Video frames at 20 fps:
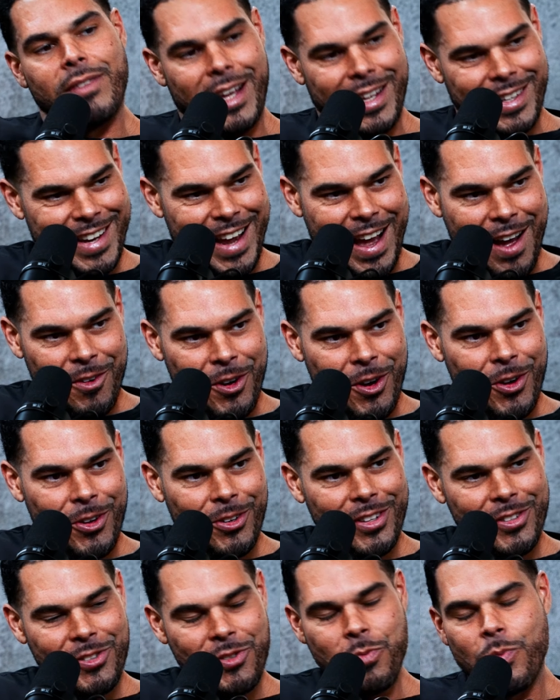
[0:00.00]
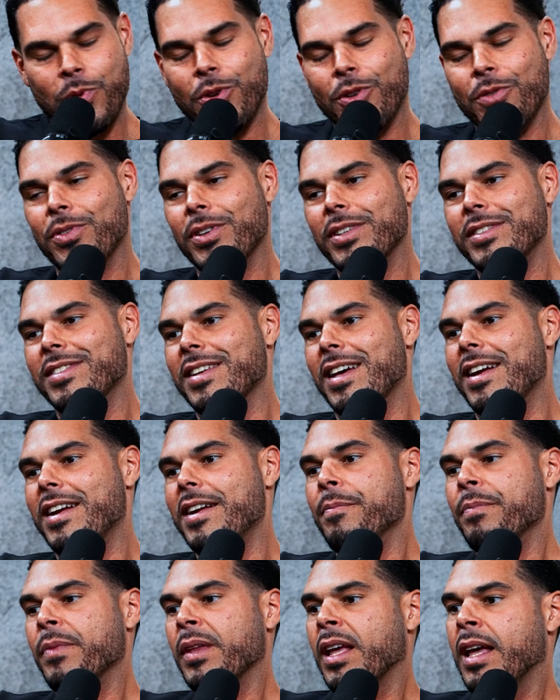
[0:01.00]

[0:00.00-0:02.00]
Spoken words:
that download, as you beautifully said it,